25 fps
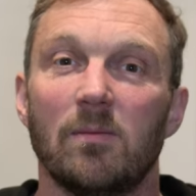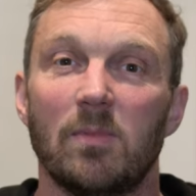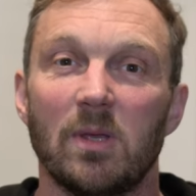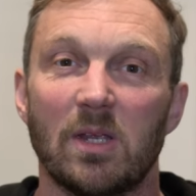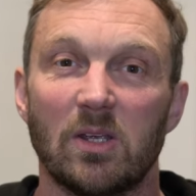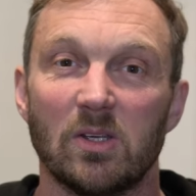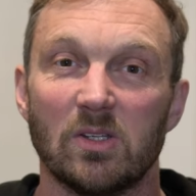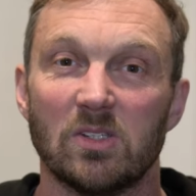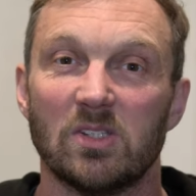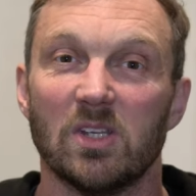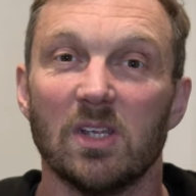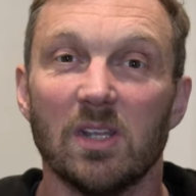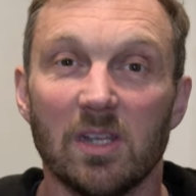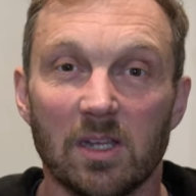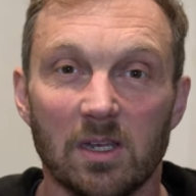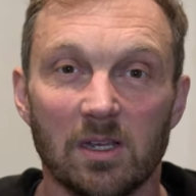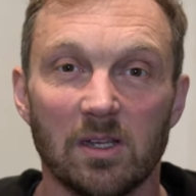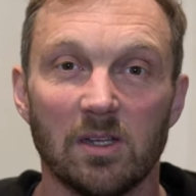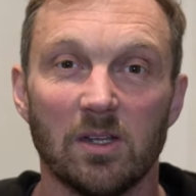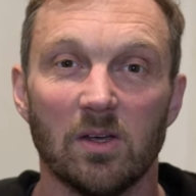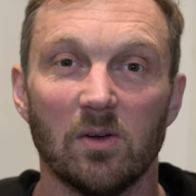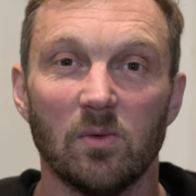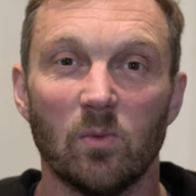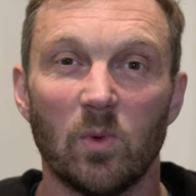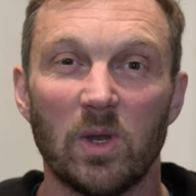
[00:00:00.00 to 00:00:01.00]
because
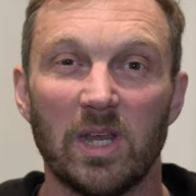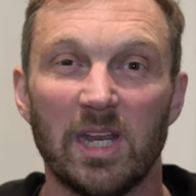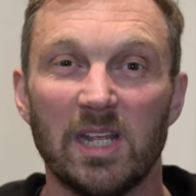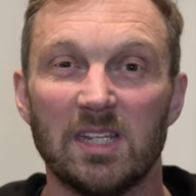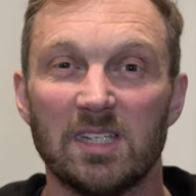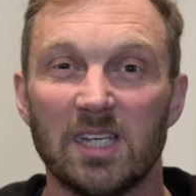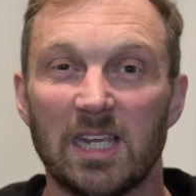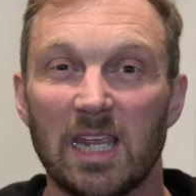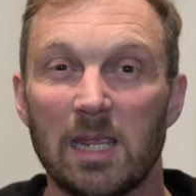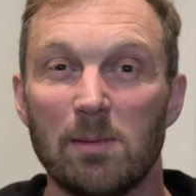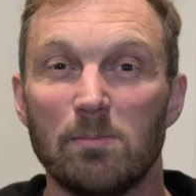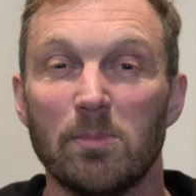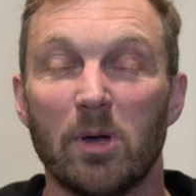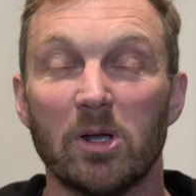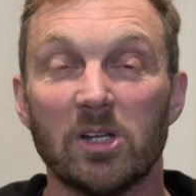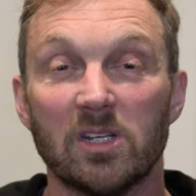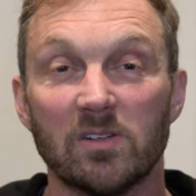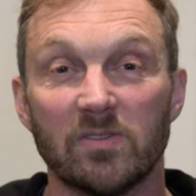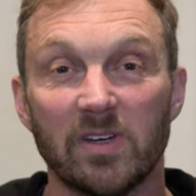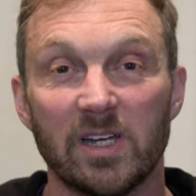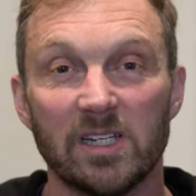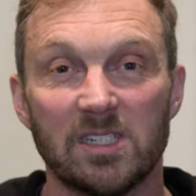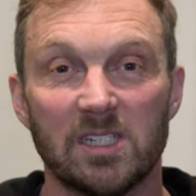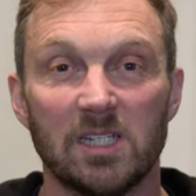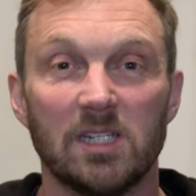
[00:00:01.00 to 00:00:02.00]
we need to keep
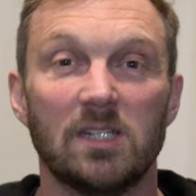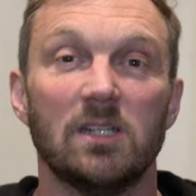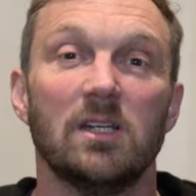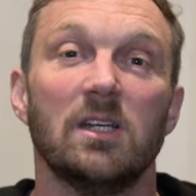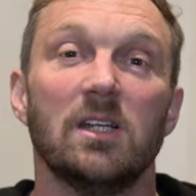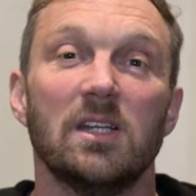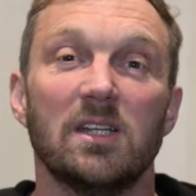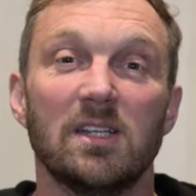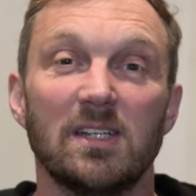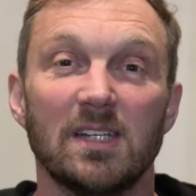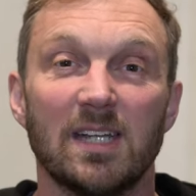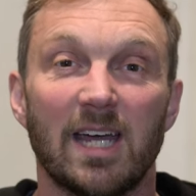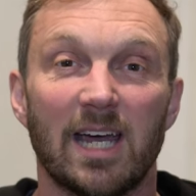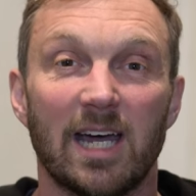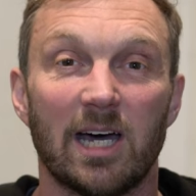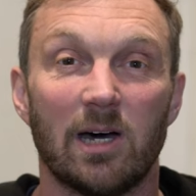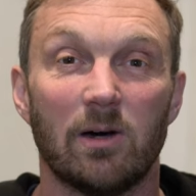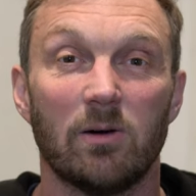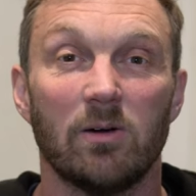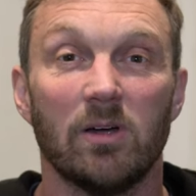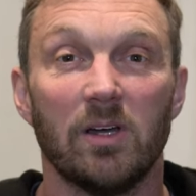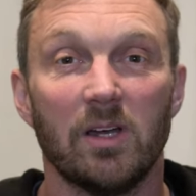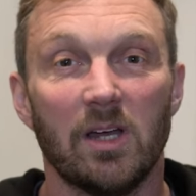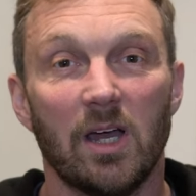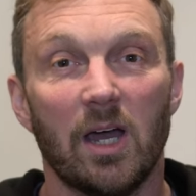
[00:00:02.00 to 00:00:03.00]
motivated
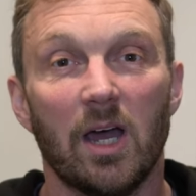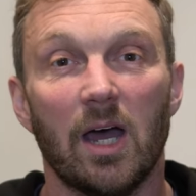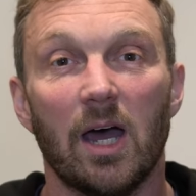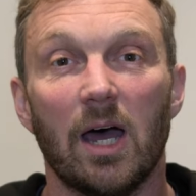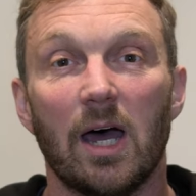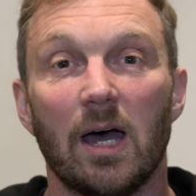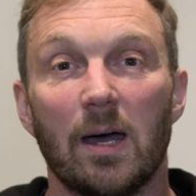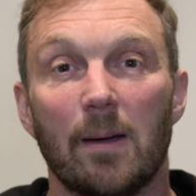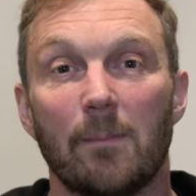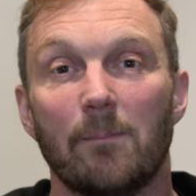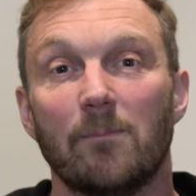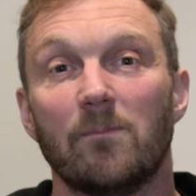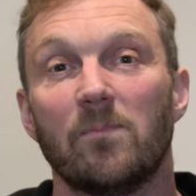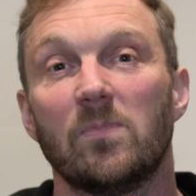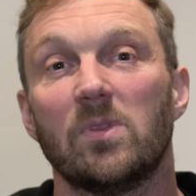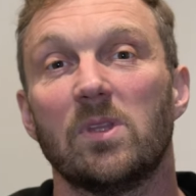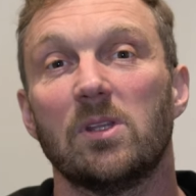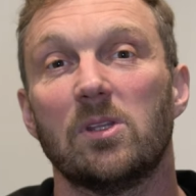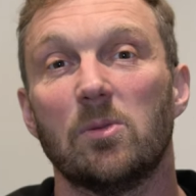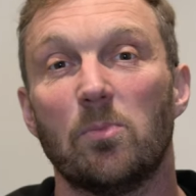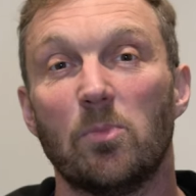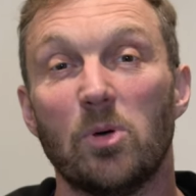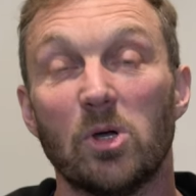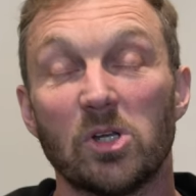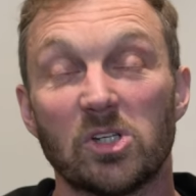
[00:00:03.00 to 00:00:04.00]
now
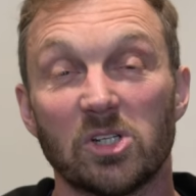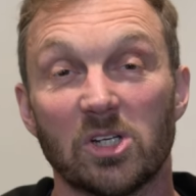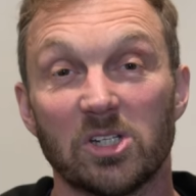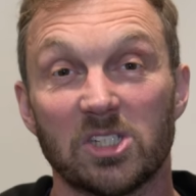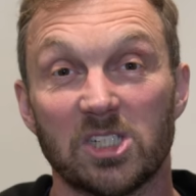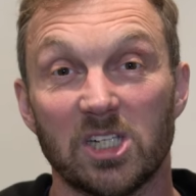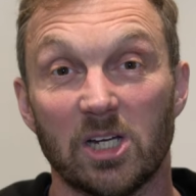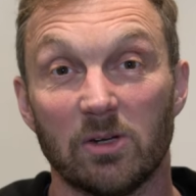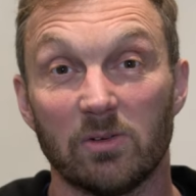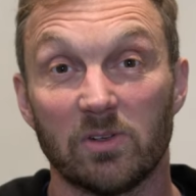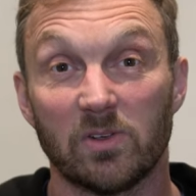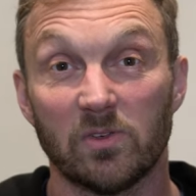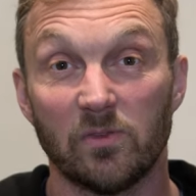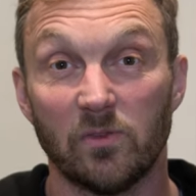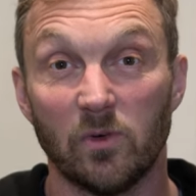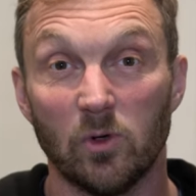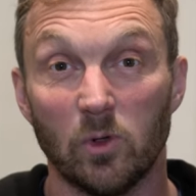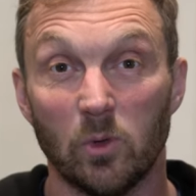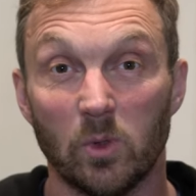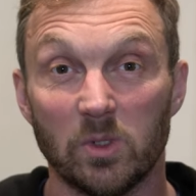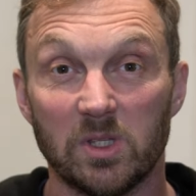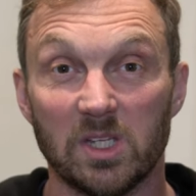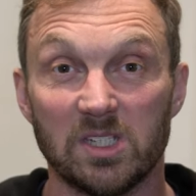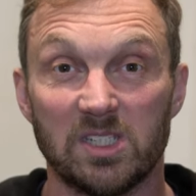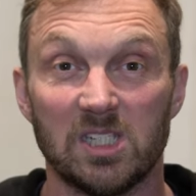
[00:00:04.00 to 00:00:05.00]
to push ourselves forward.